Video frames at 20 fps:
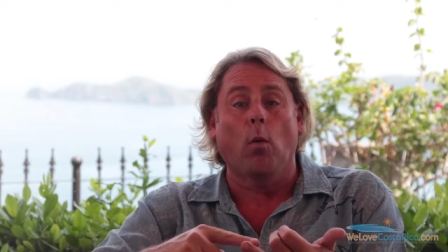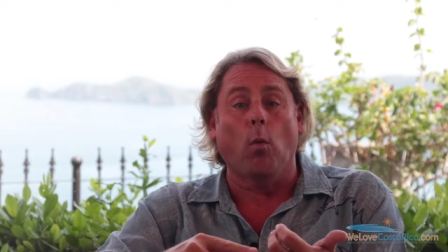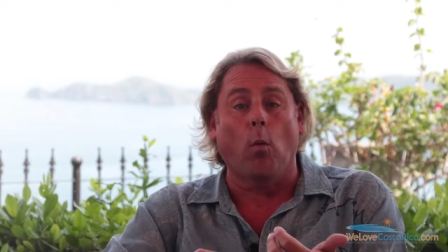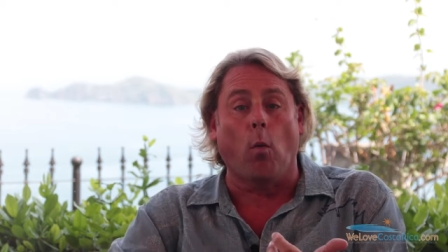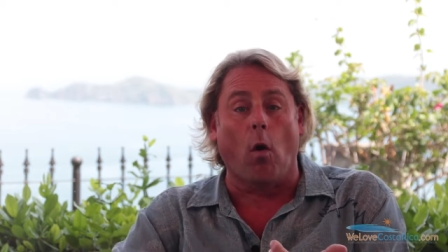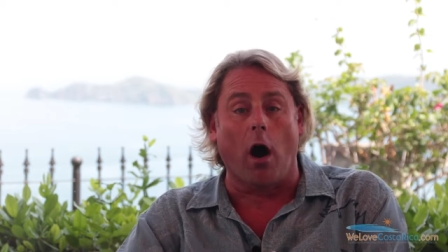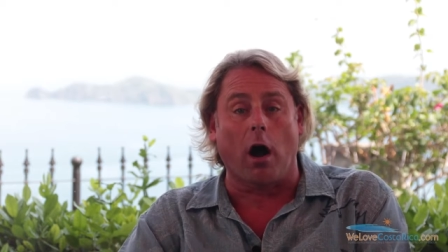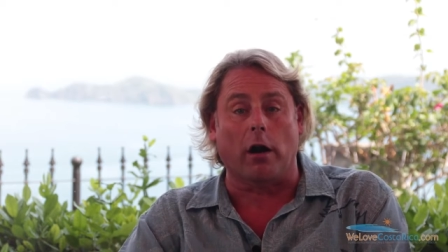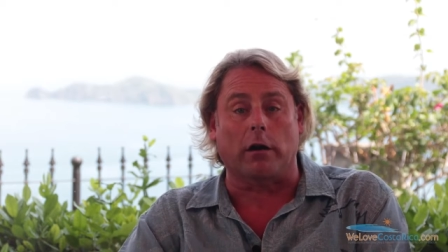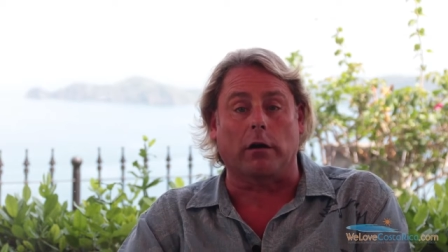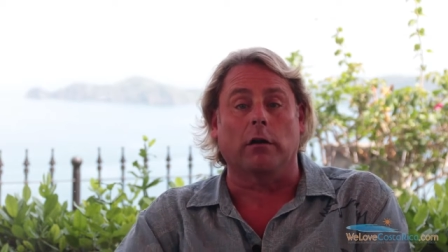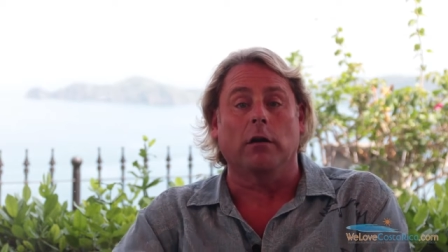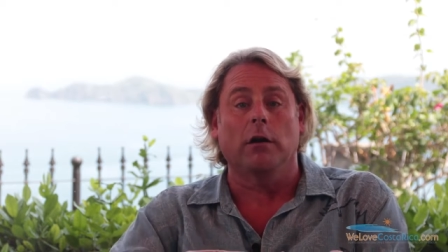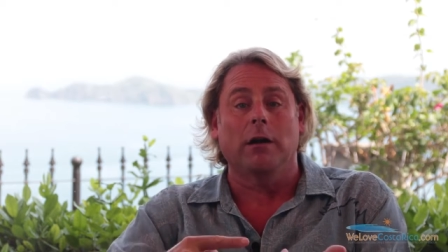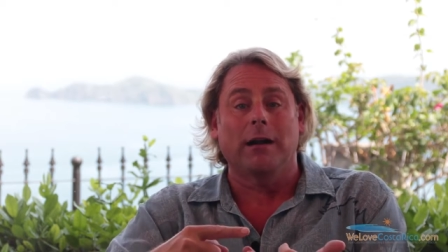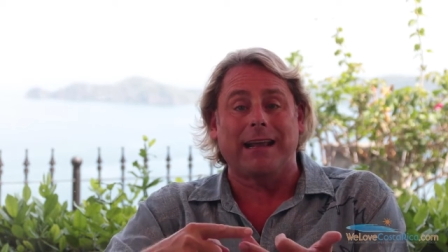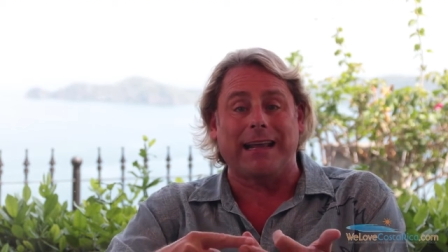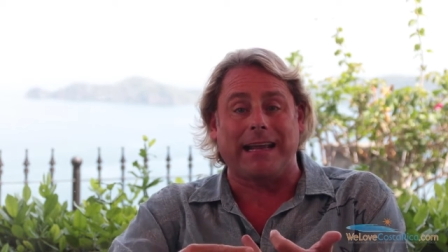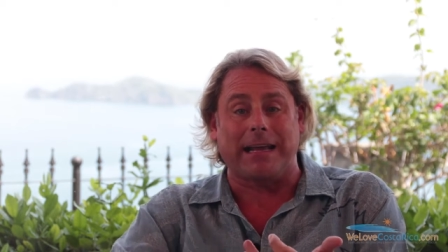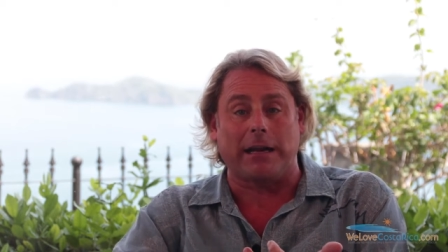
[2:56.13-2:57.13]
water,
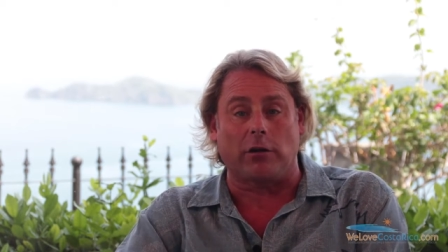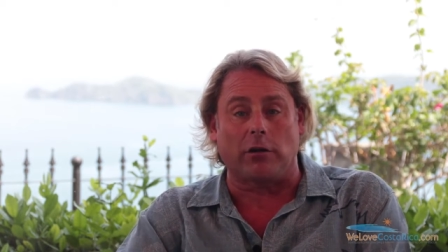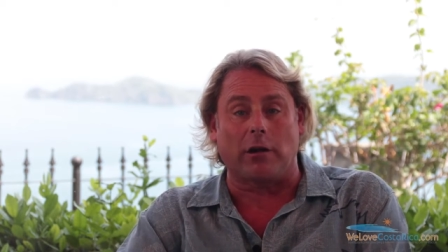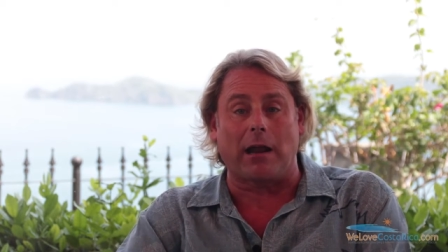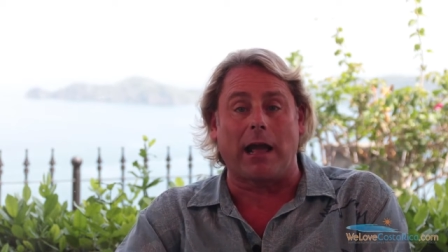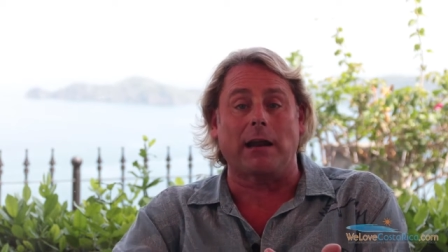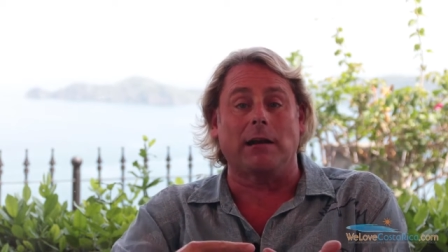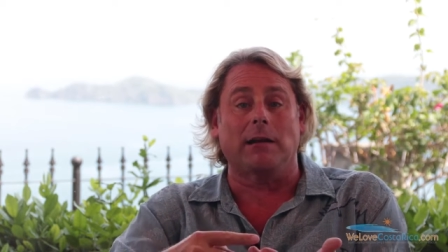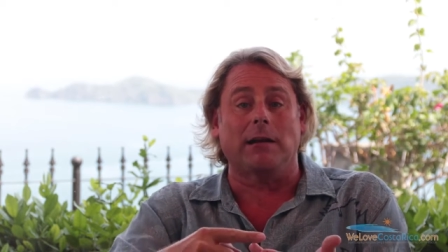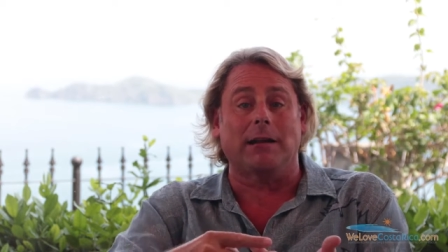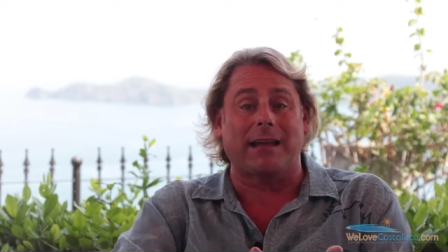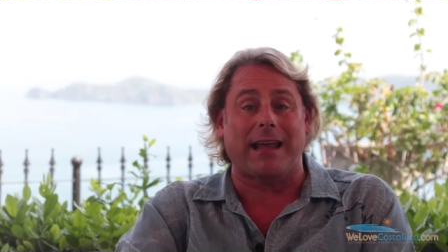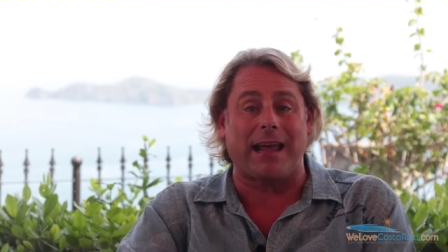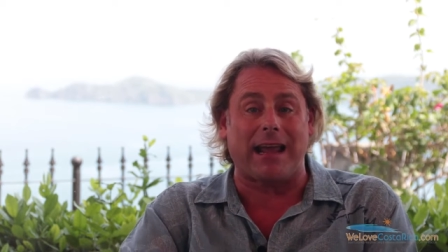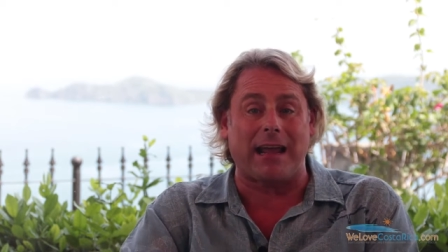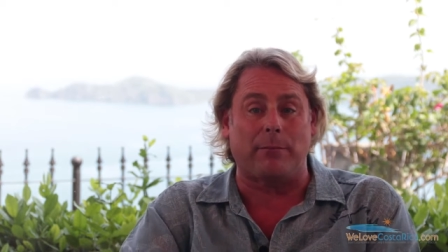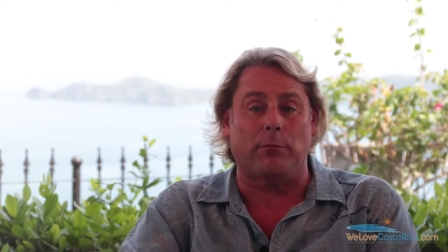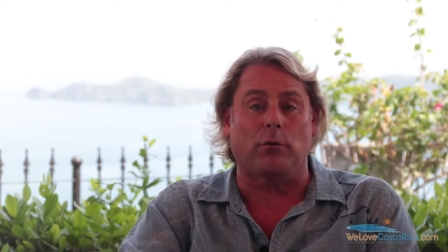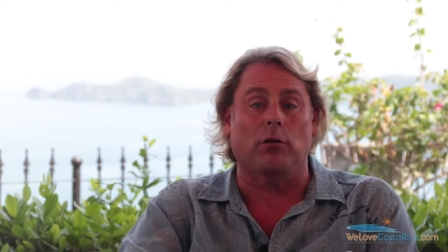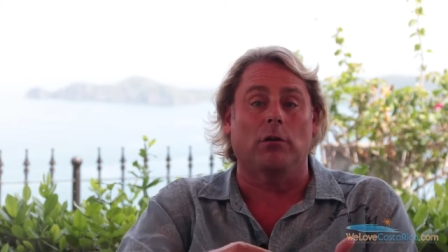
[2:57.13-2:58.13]
internet,
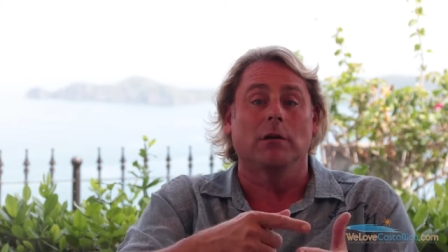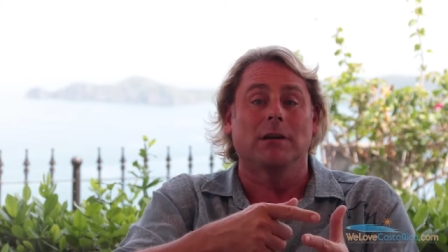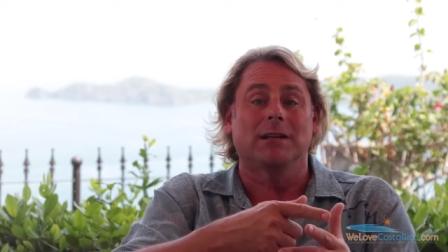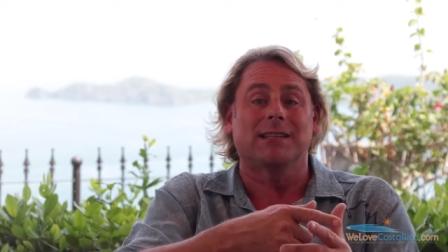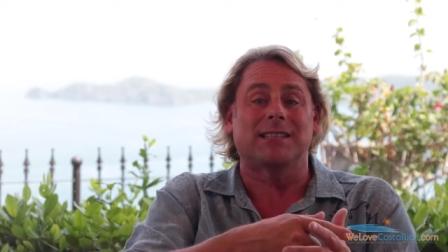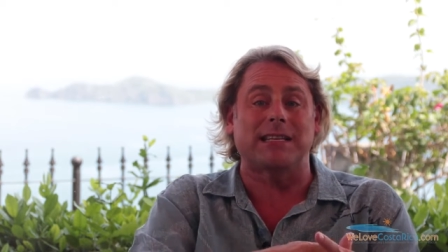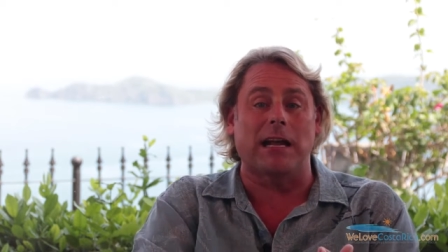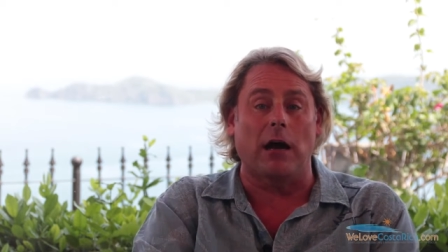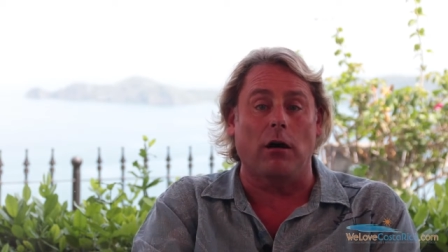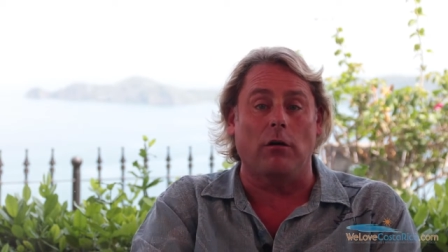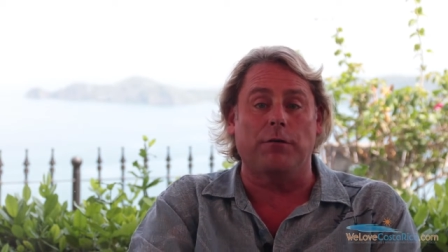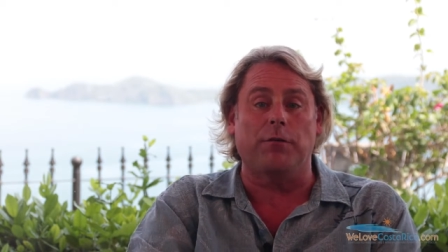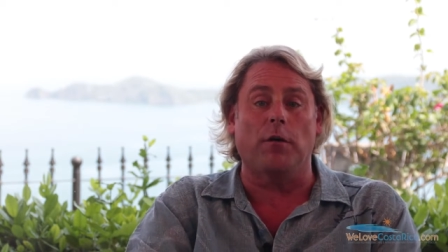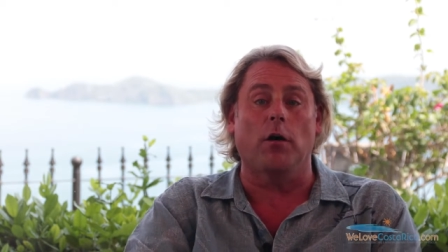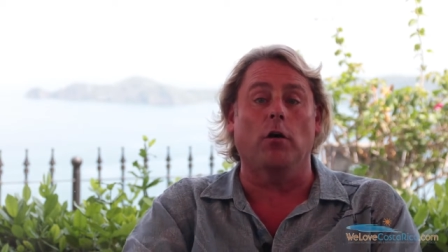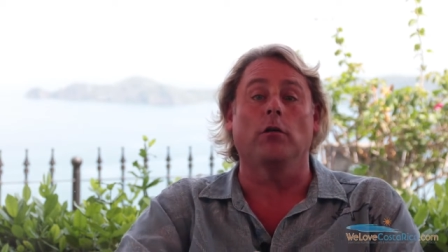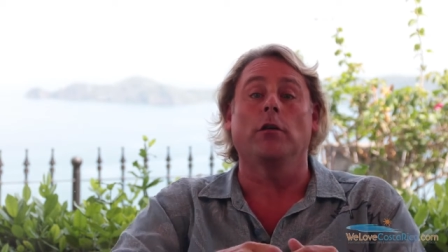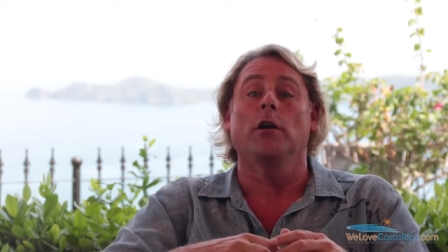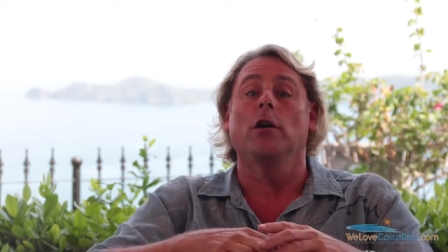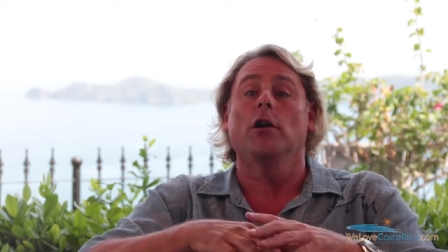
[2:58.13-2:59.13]
cable, cell
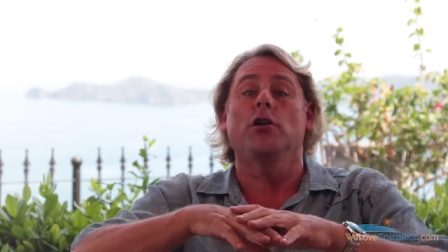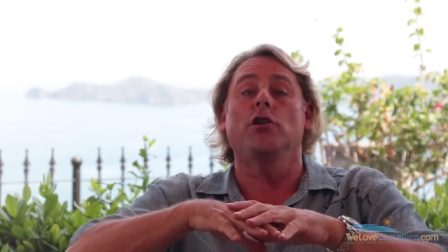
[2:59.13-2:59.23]
phone.